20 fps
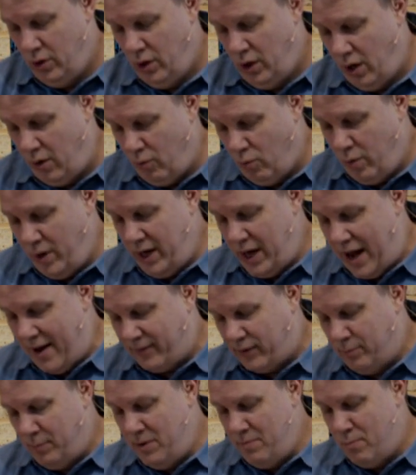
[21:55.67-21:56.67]
It, we
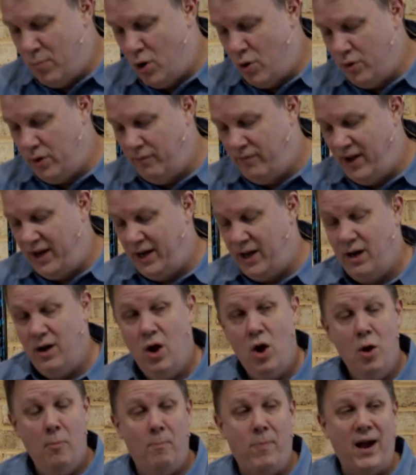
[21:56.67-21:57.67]
have to be motivated
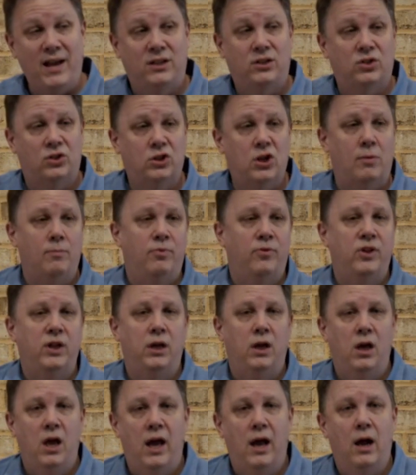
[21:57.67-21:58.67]
by
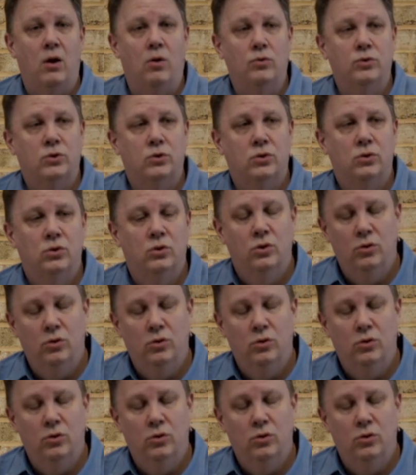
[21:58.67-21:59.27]
something else.